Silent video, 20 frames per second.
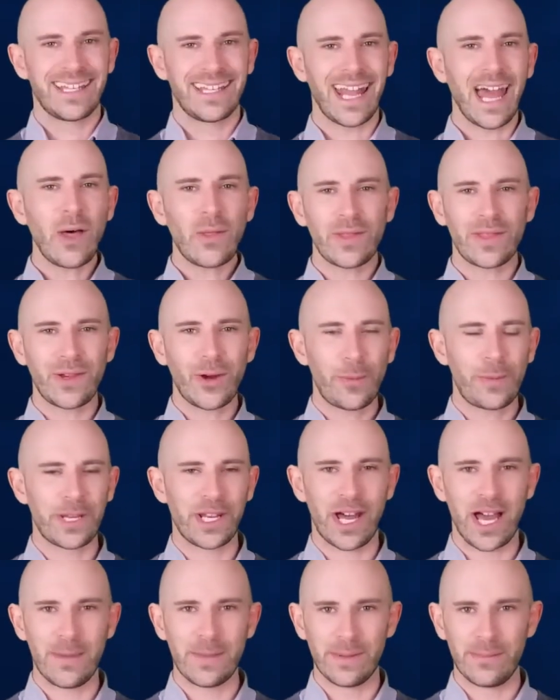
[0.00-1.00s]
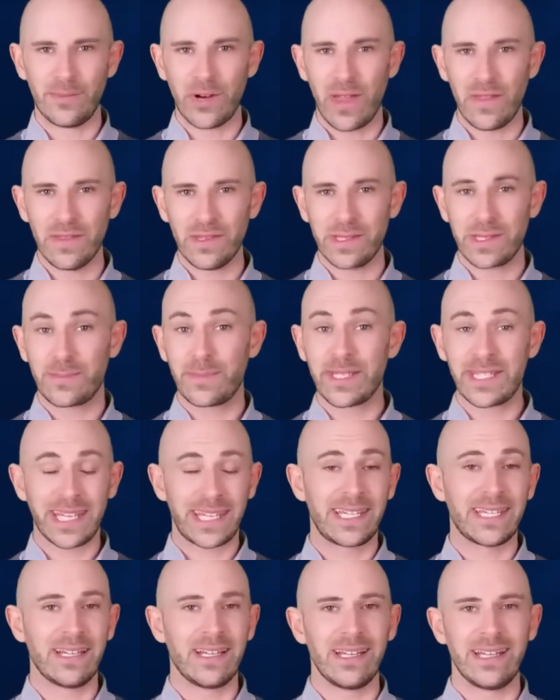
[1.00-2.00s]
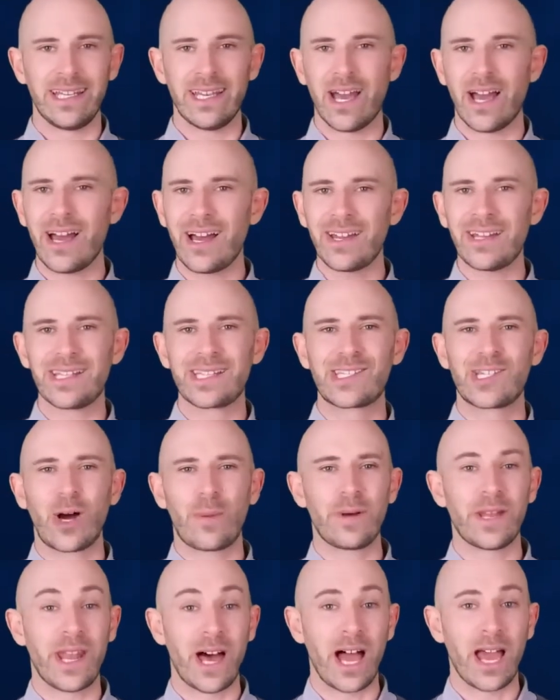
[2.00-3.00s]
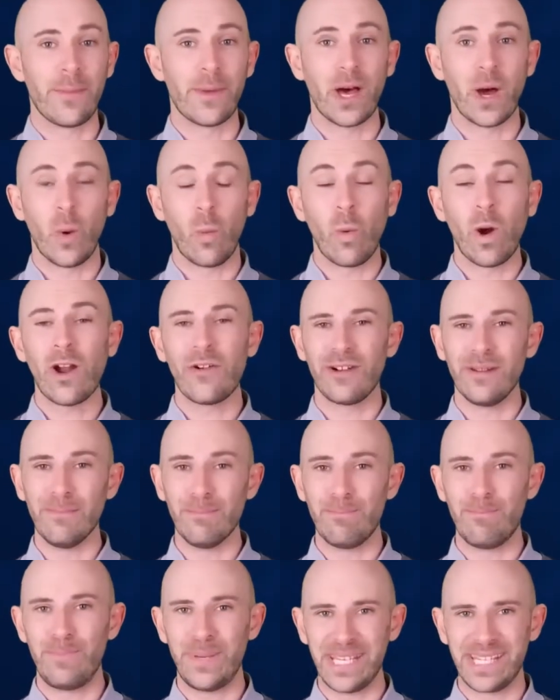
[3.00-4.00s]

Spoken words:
Now the Oppenheimer brothers, particularly Ernest Oppenheimer, were in